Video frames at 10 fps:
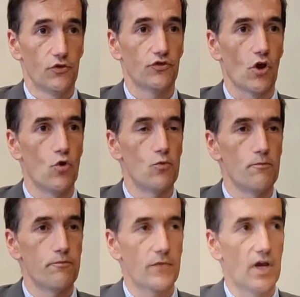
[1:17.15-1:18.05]
So
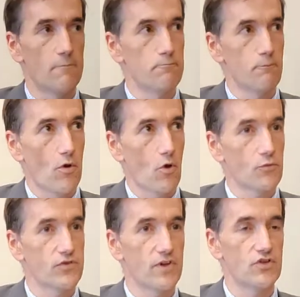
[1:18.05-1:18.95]
um,
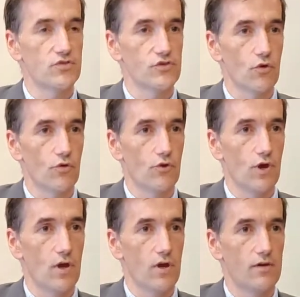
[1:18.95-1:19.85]
observations on
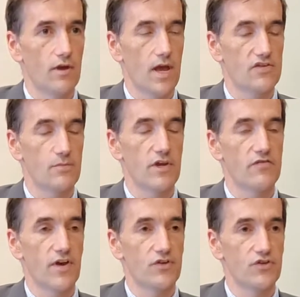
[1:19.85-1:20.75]
uh, SME
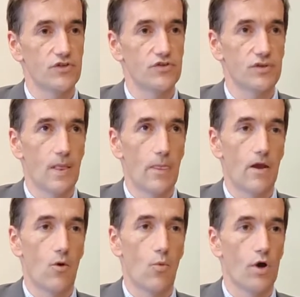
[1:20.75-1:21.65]
advantages.
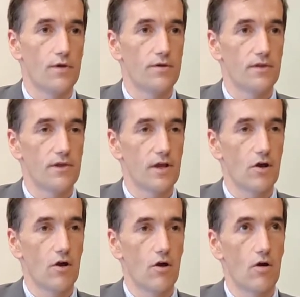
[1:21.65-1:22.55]
Uh, one, they
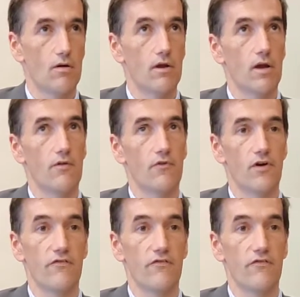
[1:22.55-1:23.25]
are uh, very